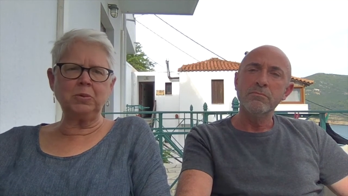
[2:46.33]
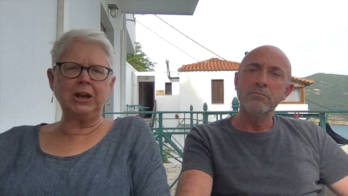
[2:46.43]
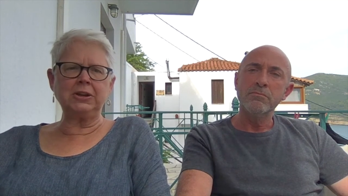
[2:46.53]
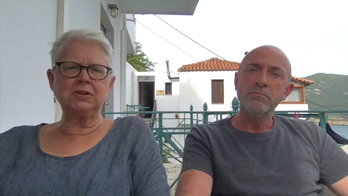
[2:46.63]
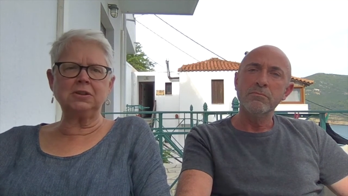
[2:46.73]

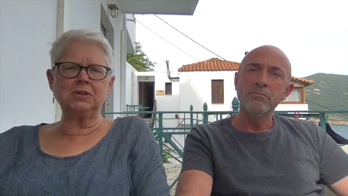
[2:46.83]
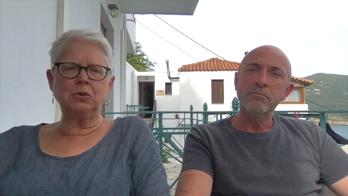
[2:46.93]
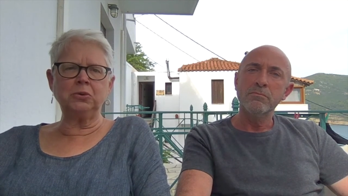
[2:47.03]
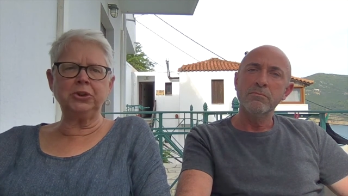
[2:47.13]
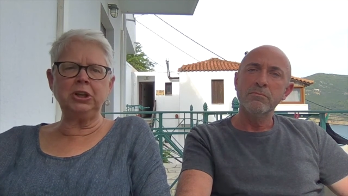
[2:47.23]
Speaker 1: wax is
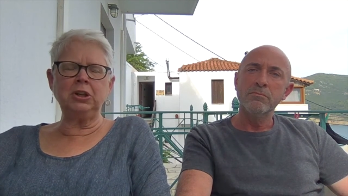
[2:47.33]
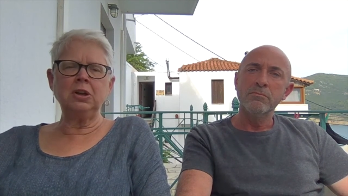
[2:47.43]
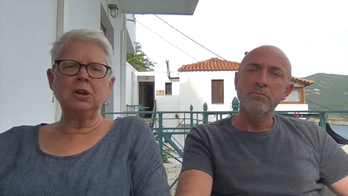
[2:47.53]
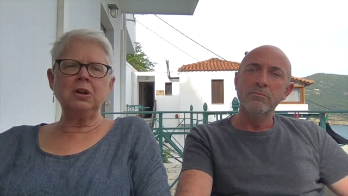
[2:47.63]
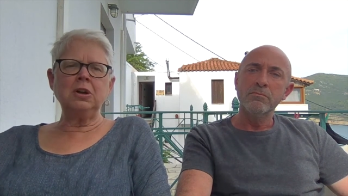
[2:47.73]
only
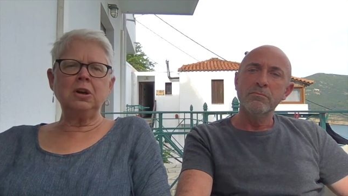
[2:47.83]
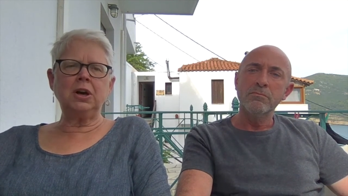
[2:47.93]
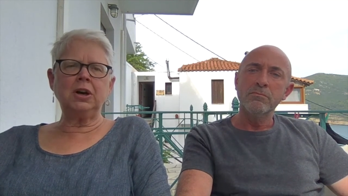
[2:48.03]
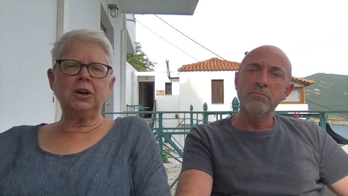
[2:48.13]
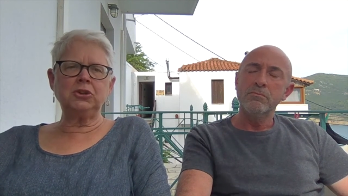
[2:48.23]

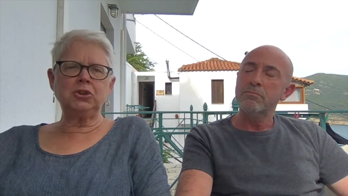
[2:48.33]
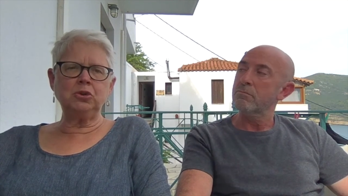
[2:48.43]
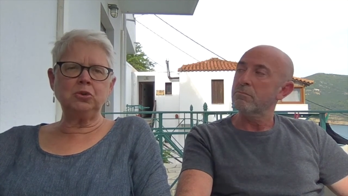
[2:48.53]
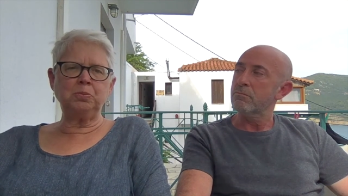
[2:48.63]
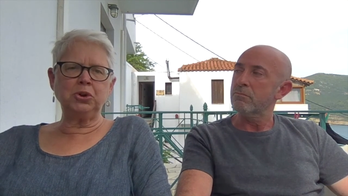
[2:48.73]
uh,
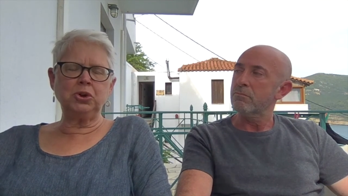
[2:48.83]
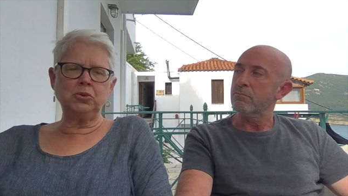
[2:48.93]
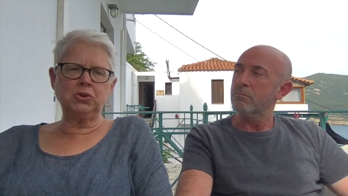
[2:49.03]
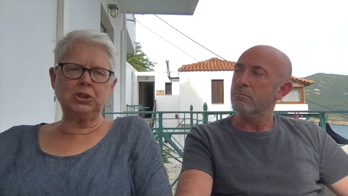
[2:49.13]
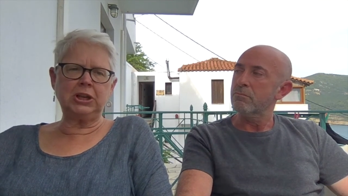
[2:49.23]
to
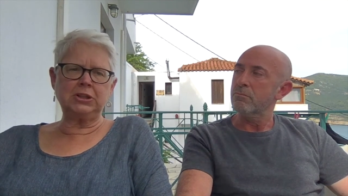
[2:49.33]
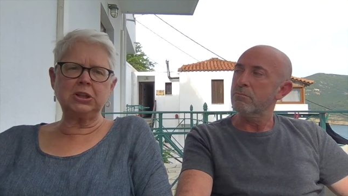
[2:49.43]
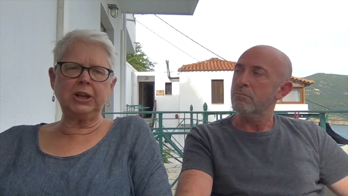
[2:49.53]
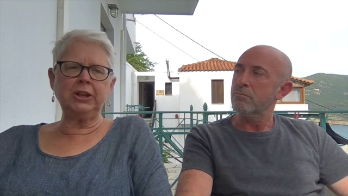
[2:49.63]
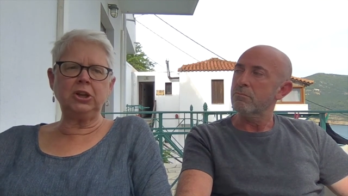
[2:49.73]
produce that
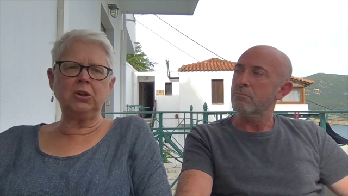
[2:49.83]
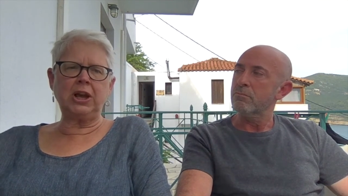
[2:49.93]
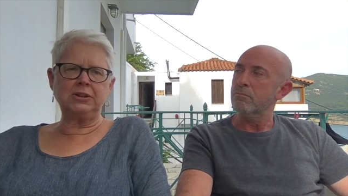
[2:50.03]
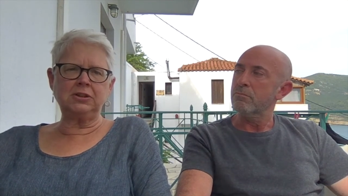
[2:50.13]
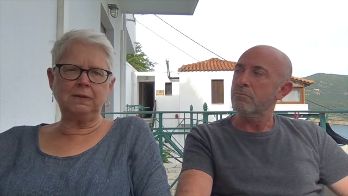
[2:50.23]
slightly
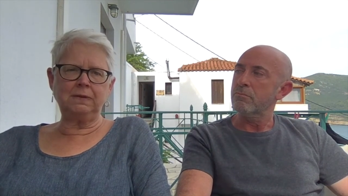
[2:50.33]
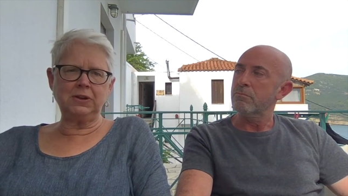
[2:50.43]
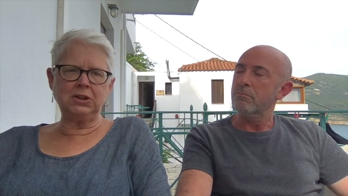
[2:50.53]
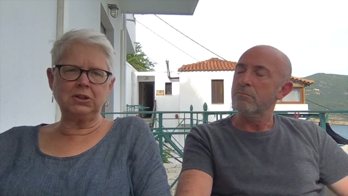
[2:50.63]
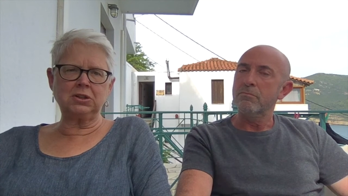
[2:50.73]
glossy
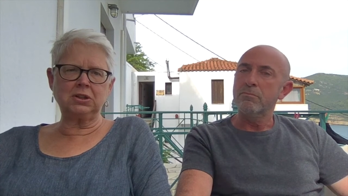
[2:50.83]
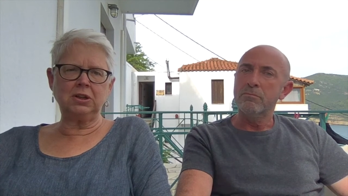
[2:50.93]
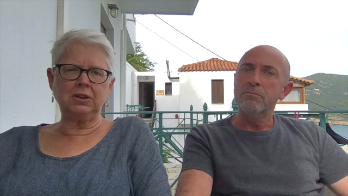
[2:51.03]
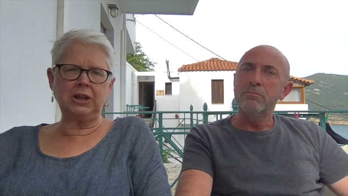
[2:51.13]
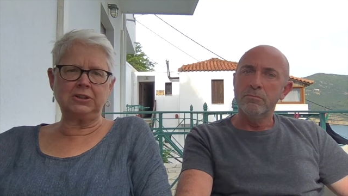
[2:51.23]
finish
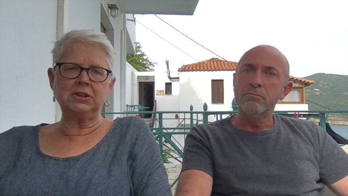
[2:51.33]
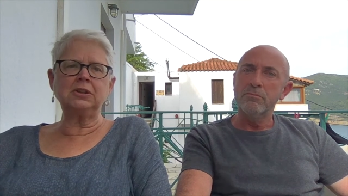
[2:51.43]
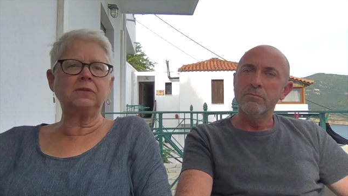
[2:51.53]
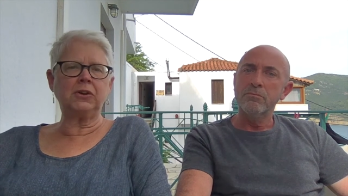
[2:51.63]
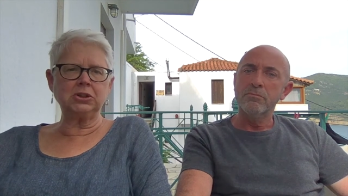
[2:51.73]
that's
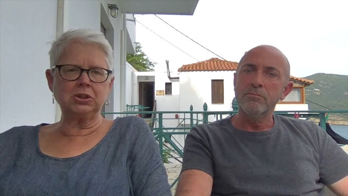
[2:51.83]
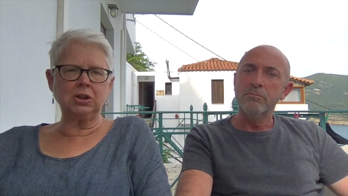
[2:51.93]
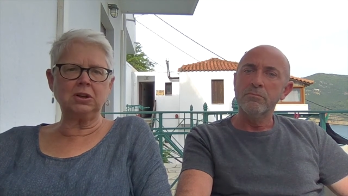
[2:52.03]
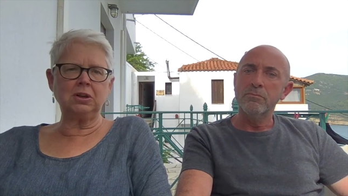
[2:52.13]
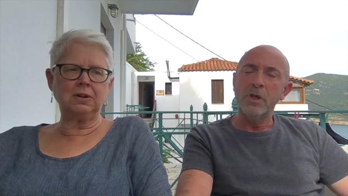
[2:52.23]
its
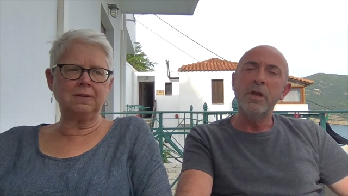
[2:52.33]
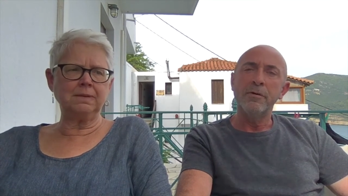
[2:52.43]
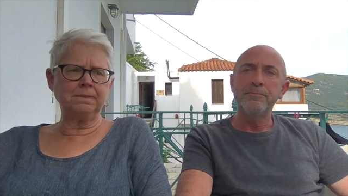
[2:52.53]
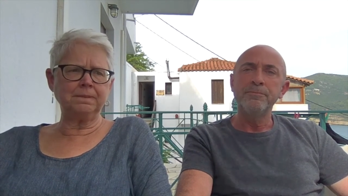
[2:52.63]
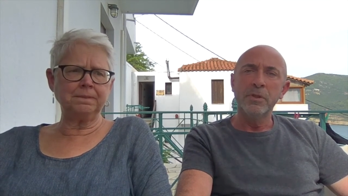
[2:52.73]
function
Speaker 2: yeah
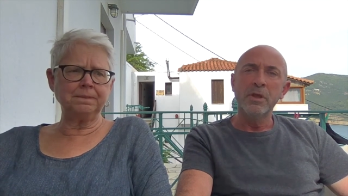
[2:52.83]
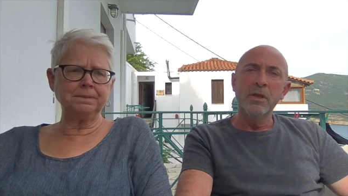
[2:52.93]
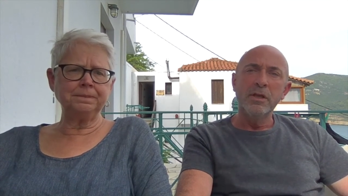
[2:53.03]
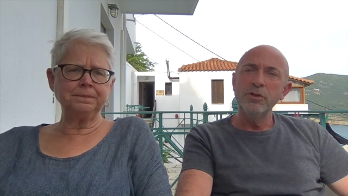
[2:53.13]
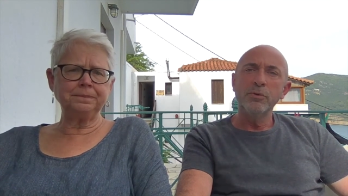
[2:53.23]

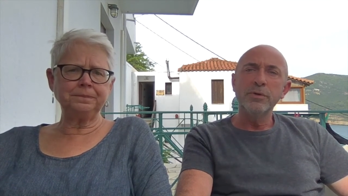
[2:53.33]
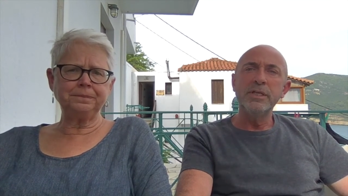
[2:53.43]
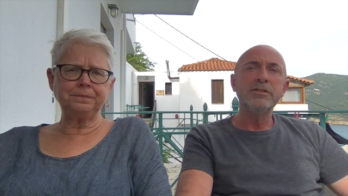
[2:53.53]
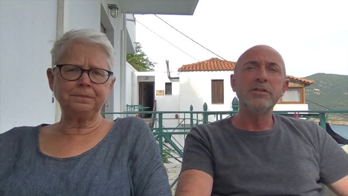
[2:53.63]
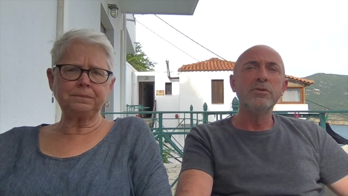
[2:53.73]
and you don't
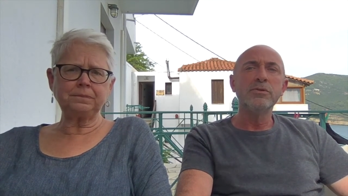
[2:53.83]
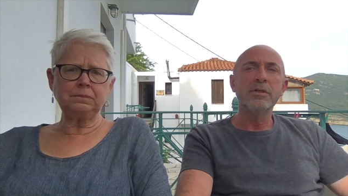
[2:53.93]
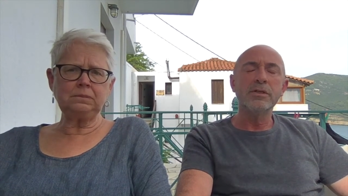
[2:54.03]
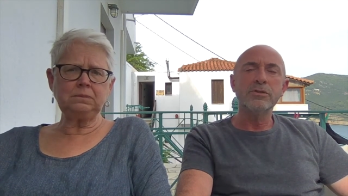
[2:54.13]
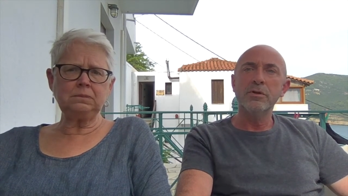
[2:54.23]
need to use an
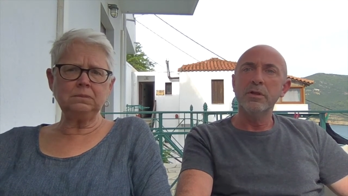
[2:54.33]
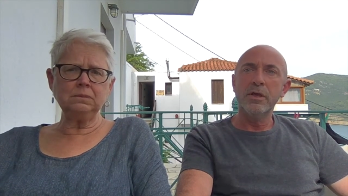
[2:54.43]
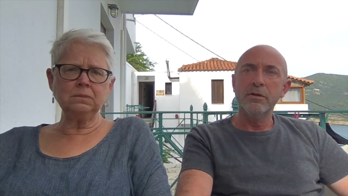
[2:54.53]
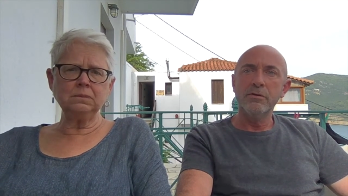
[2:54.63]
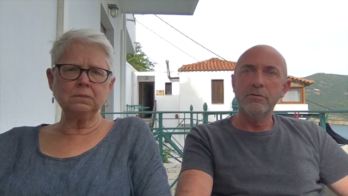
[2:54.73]
extra
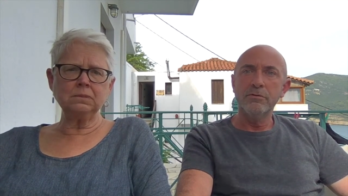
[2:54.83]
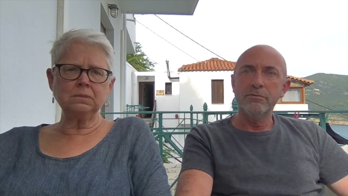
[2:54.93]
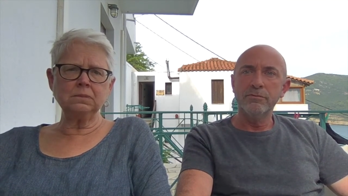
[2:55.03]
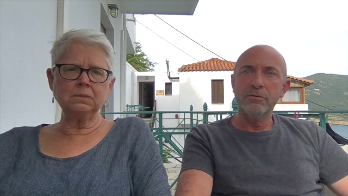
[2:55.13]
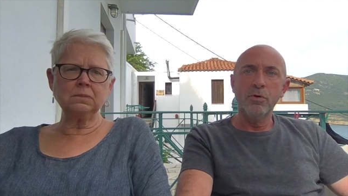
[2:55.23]
layer
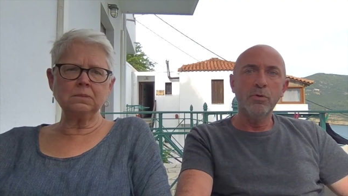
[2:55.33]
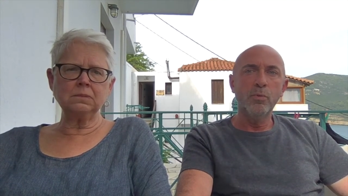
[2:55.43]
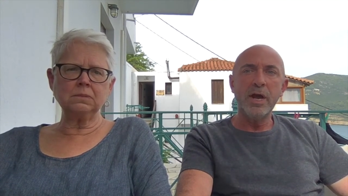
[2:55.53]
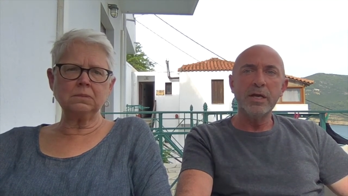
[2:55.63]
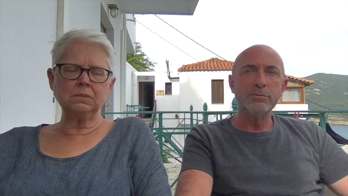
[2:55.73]
of cold
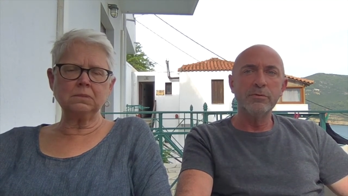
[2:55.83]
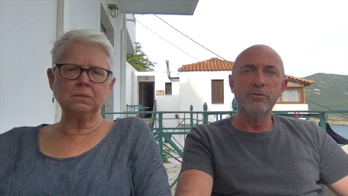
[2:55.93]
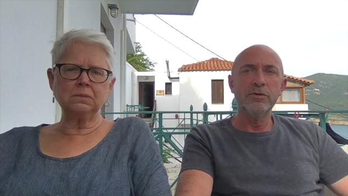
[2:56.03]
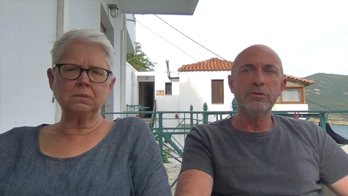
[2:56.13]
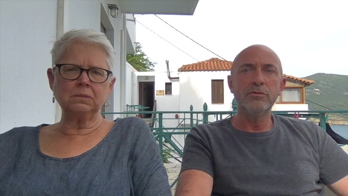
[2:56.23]
wax
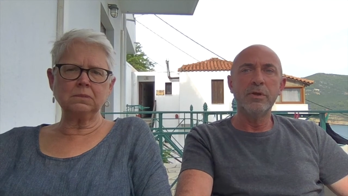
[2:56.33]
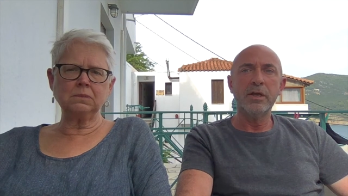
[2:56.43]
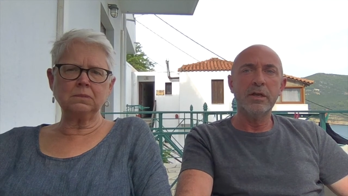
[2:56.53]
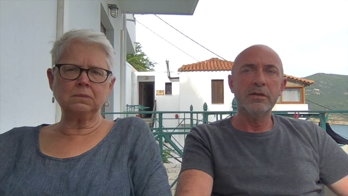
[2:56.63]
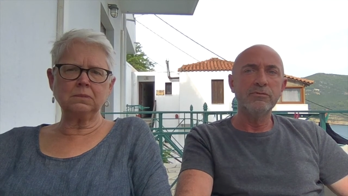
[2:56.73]
before you do that
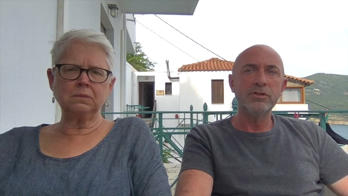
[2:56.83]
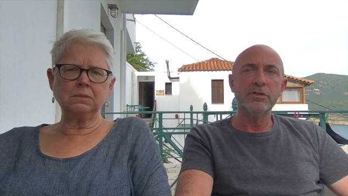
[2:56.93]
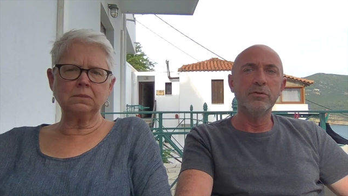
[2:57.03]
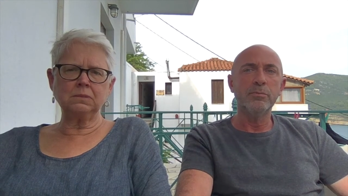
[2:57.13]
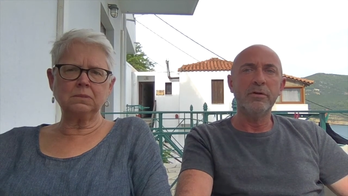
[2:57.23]
kind of
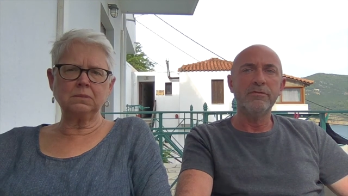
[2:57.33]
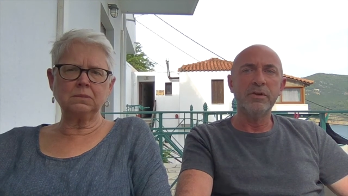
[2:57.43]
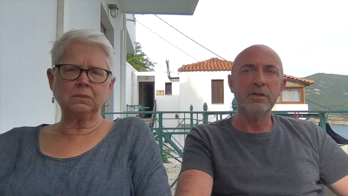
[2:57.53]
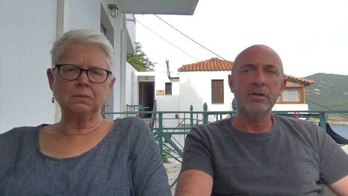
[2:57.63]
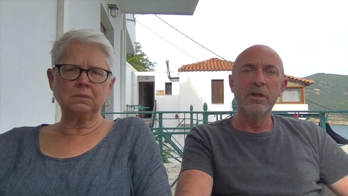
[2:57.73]
gentle
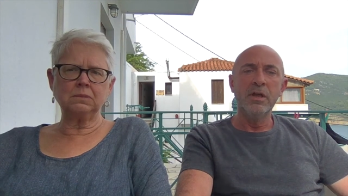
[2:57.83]
buffing